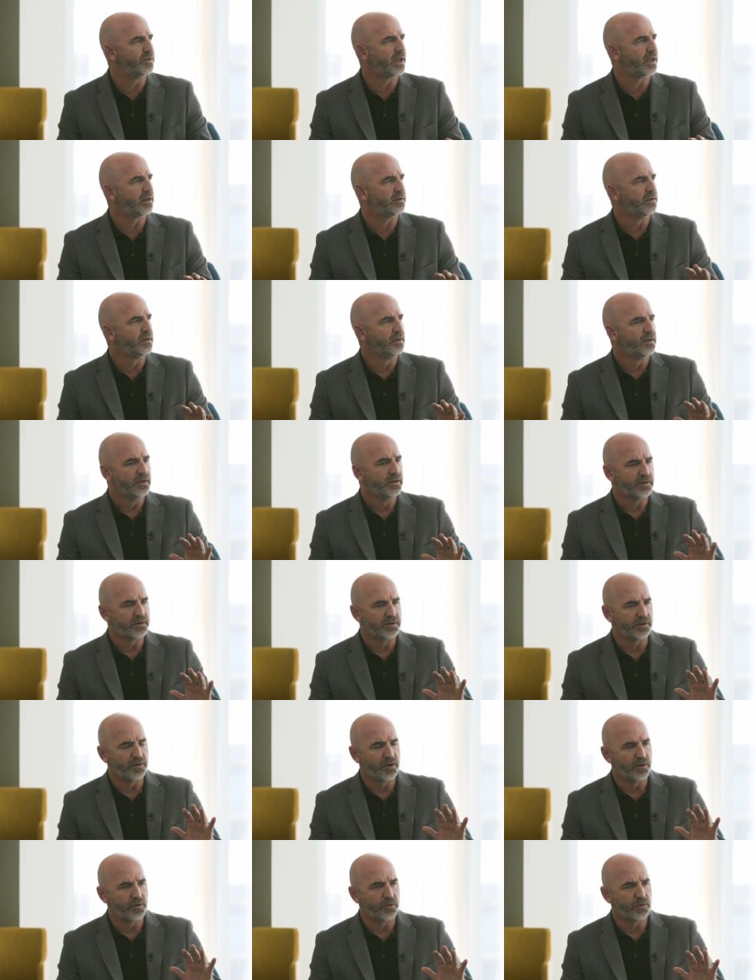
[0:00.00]
that,
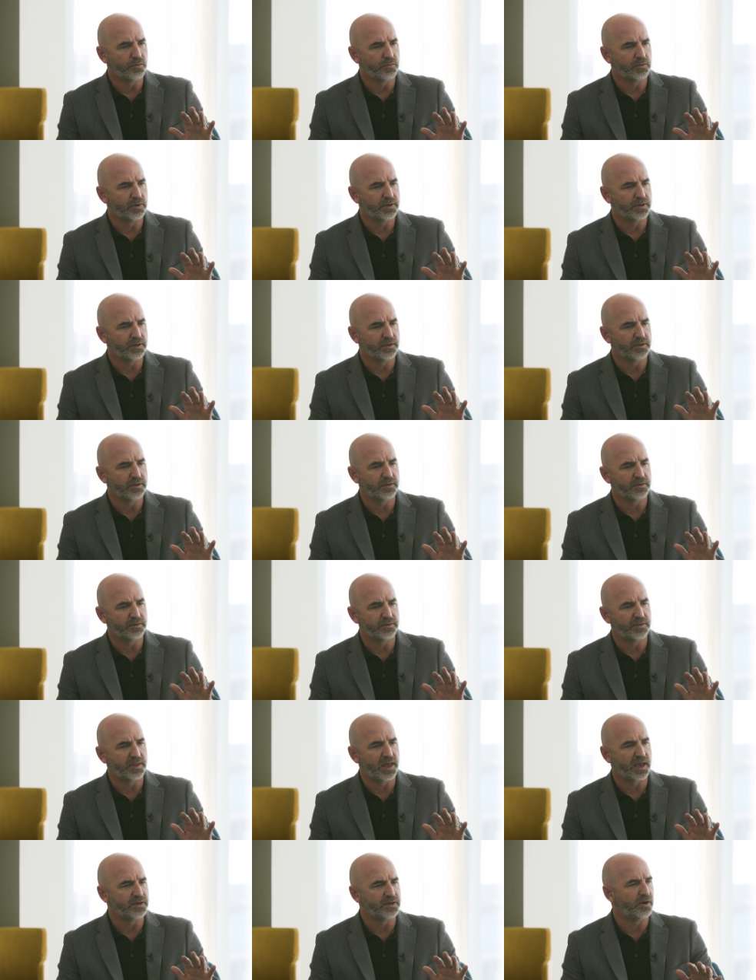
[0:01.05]
you know,
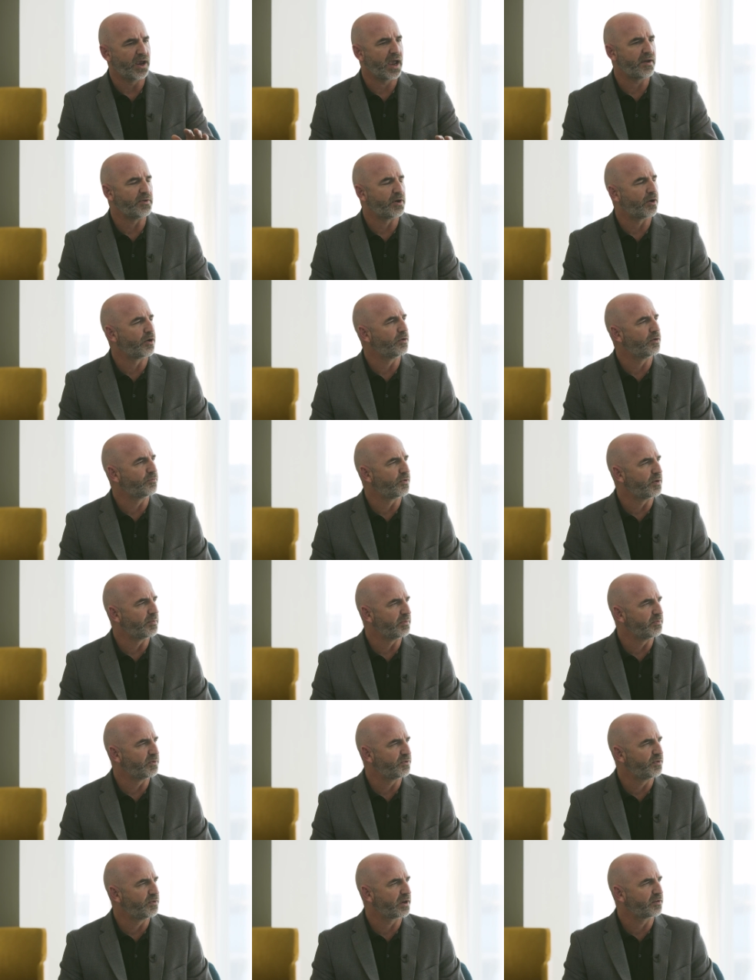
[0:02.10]
that you haven't heard from
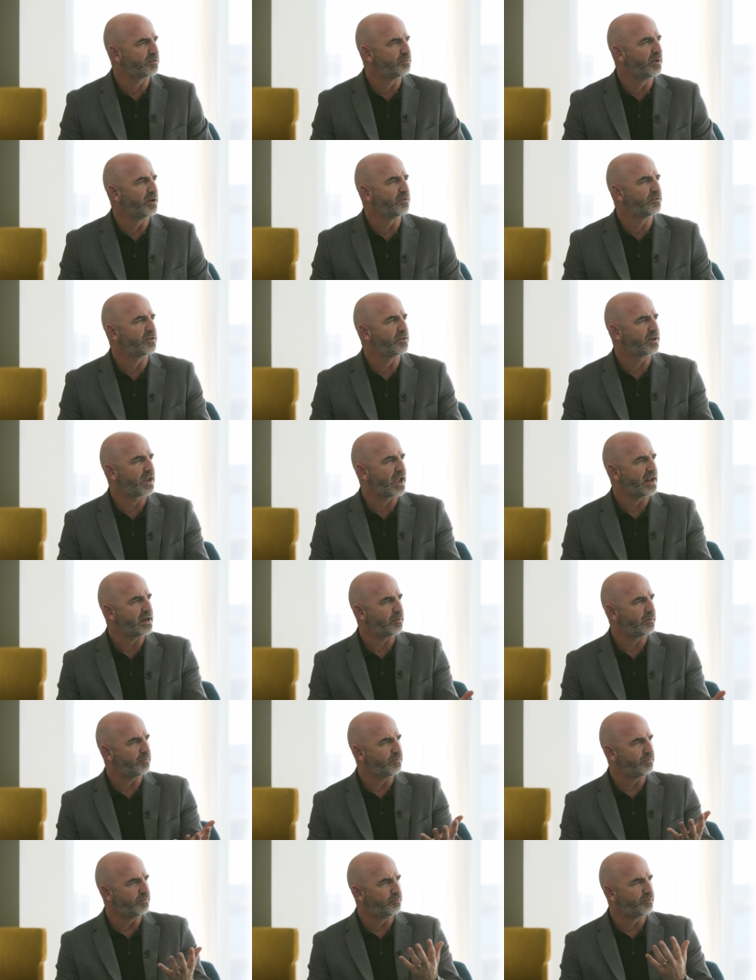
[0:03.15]
in six months and kind
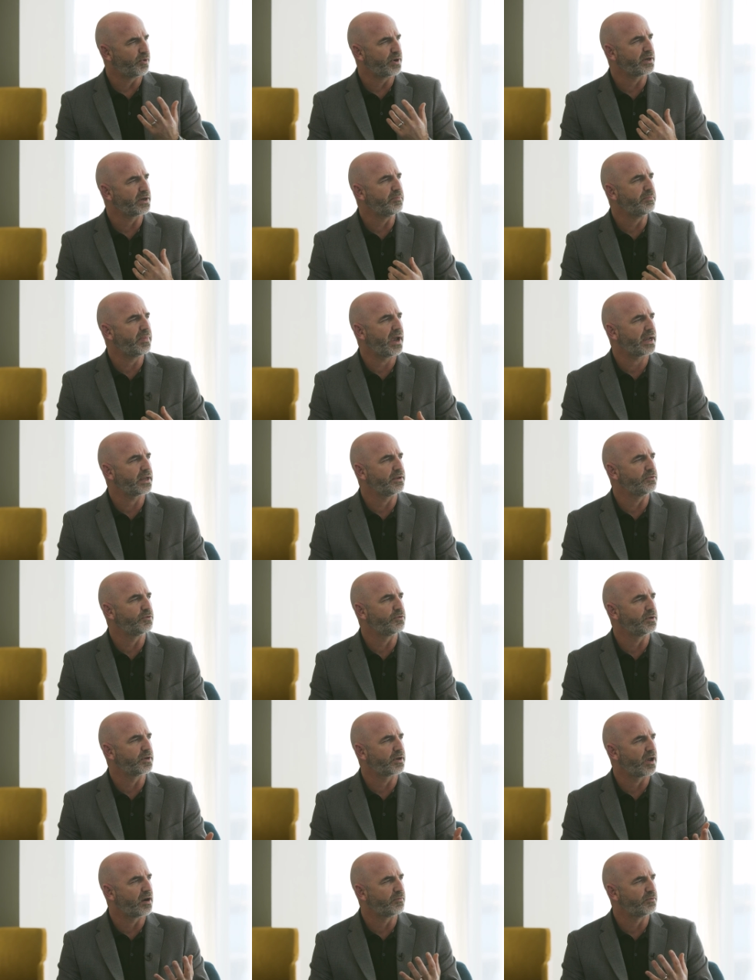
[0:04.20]
of bring them back into
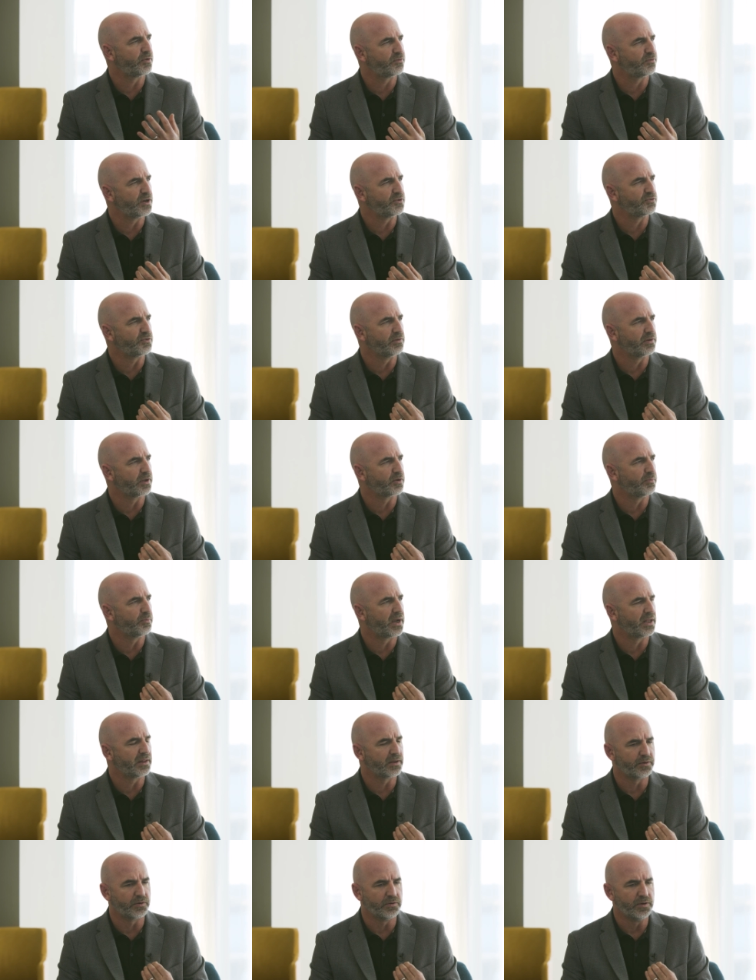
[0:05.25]
the conversation little by
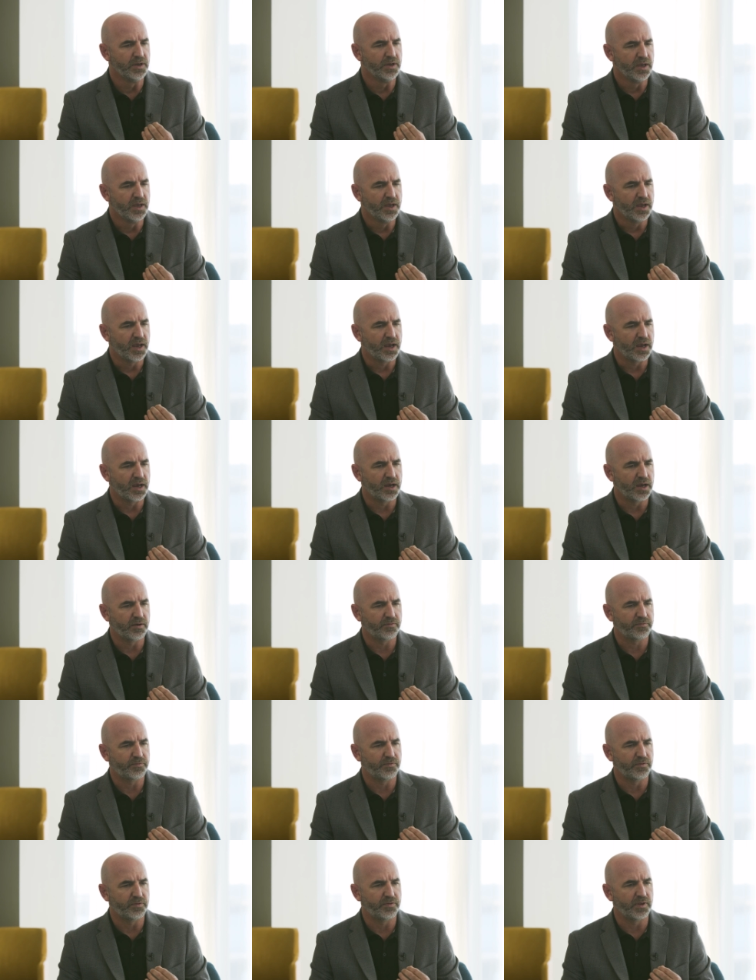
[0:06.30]
little.
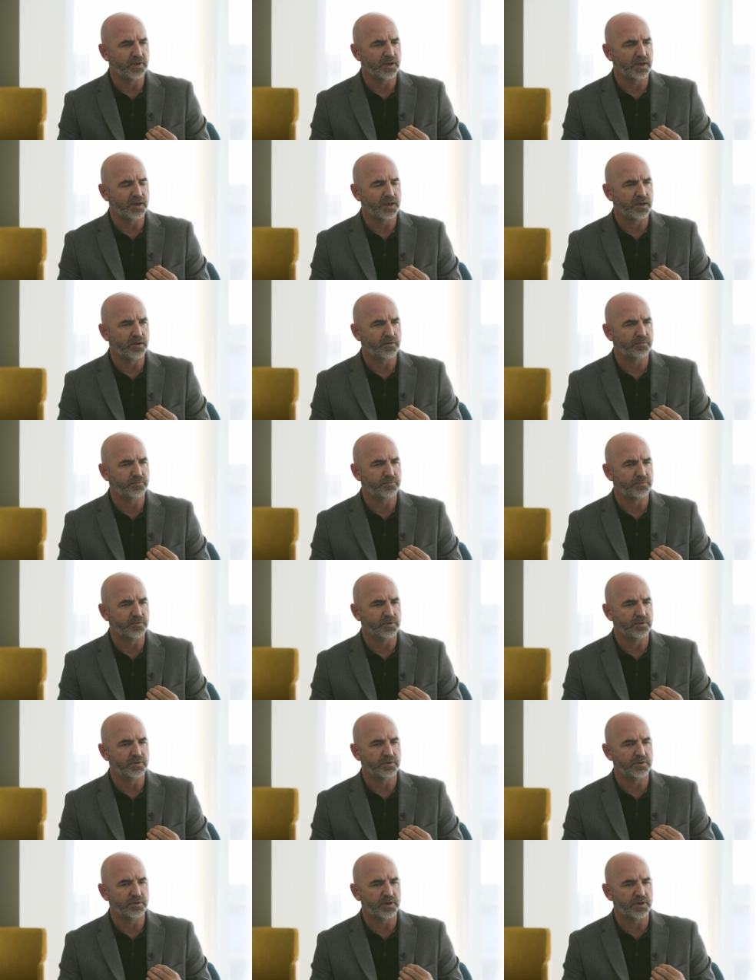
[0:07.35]
If, if
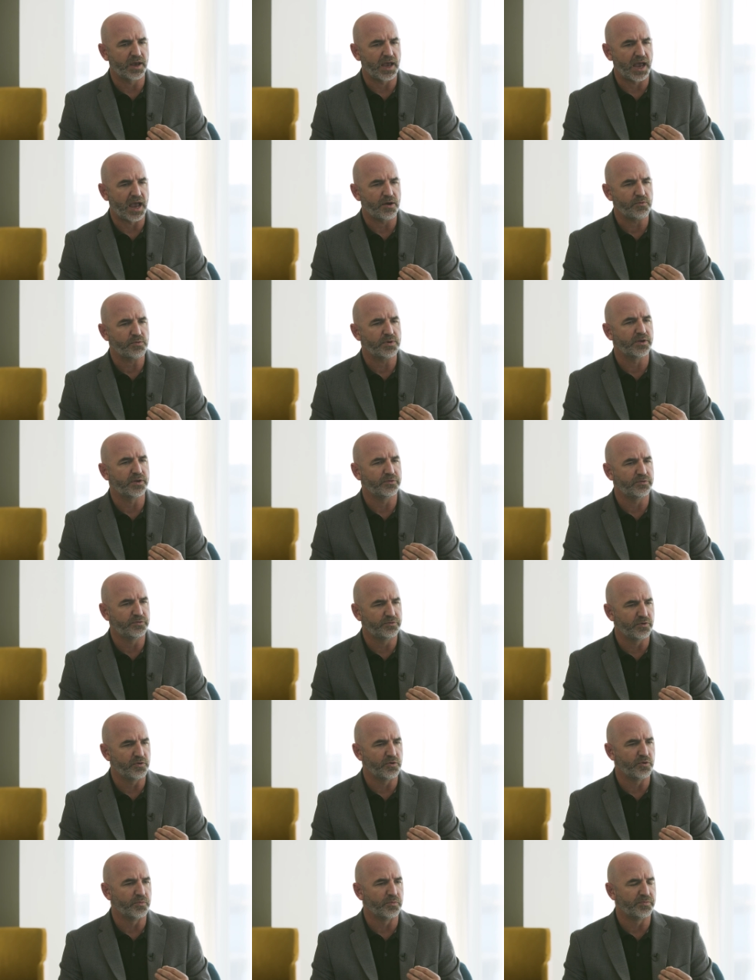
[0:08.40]
I would
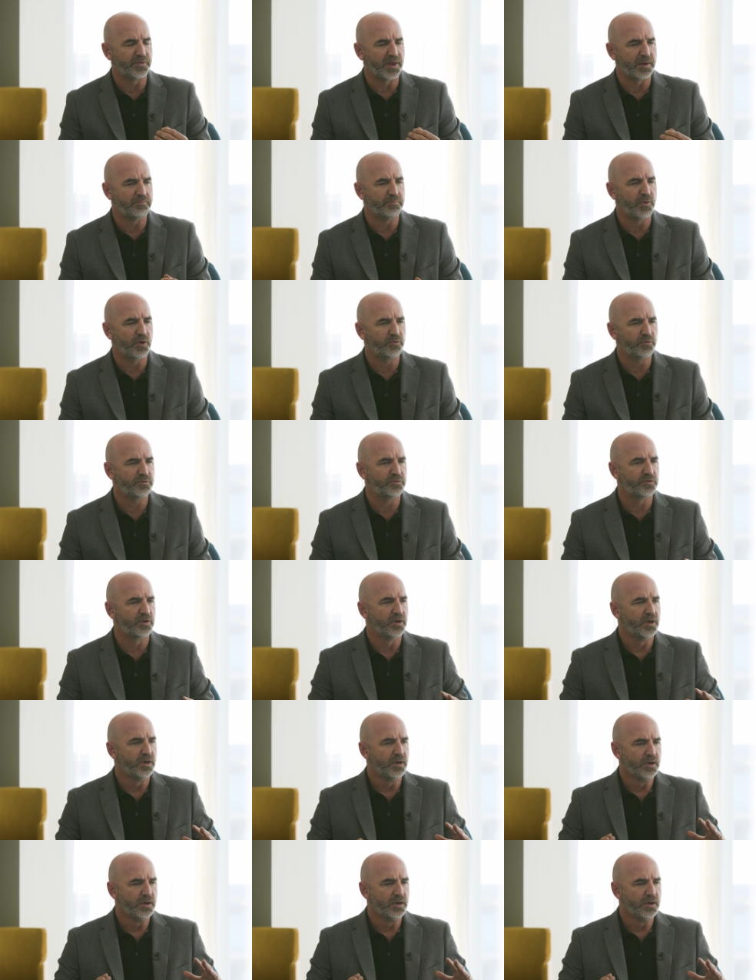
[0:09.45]
assume that most